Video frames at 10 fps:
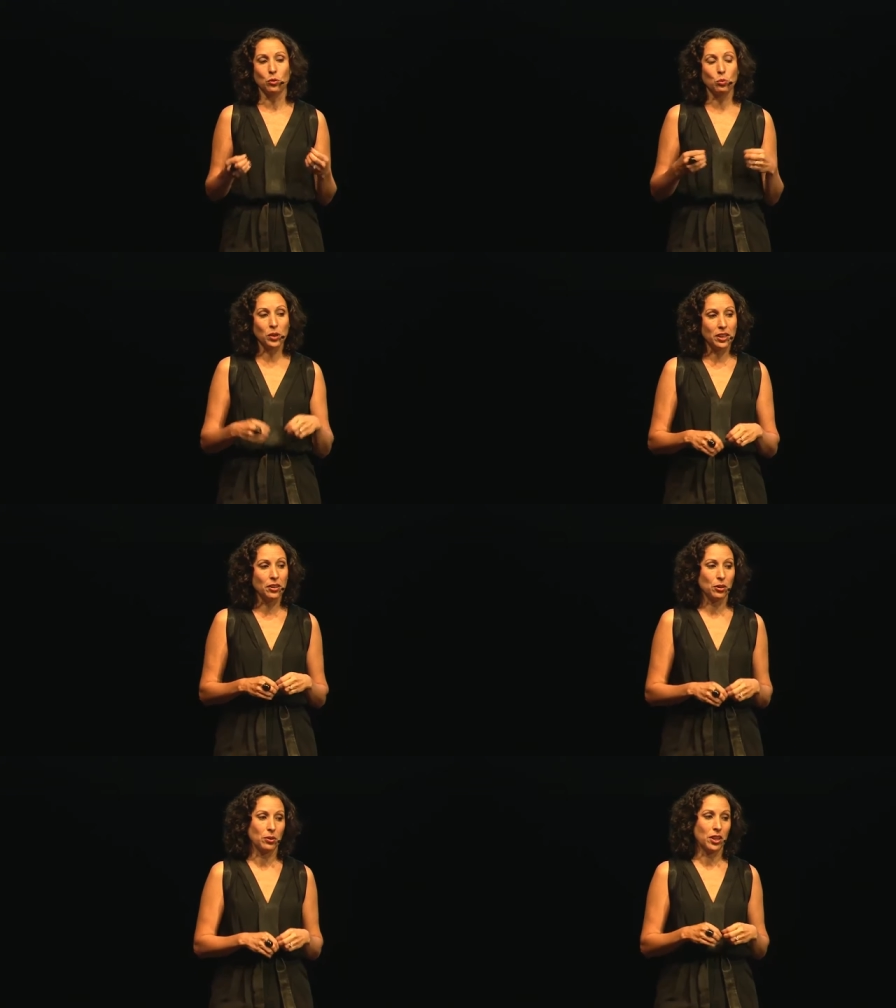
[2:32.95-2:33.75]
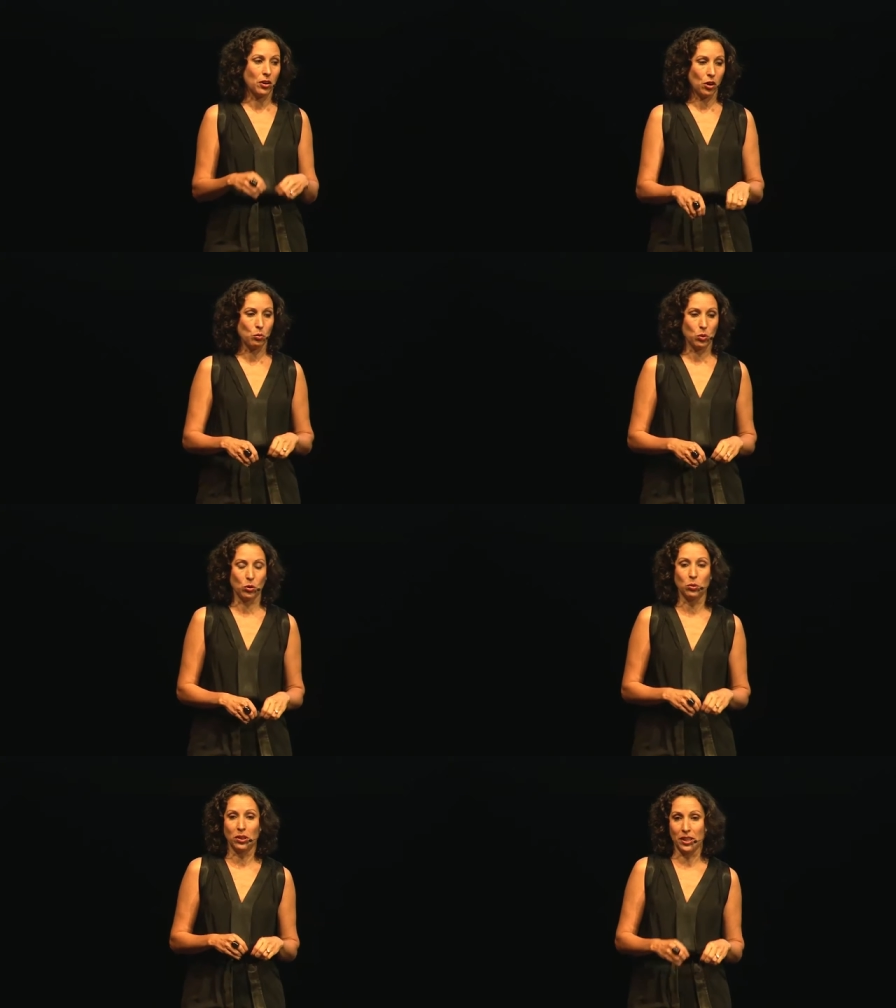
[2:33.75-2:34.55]
we know that our work
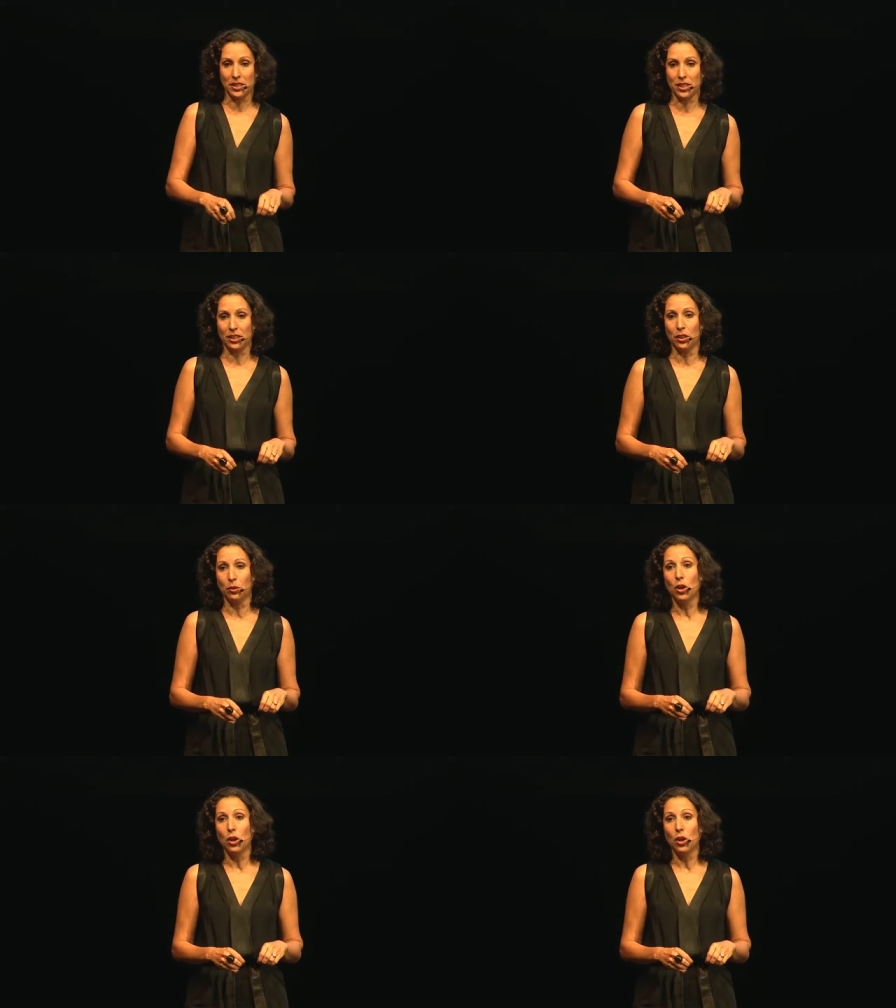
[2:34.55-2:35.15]
will continue.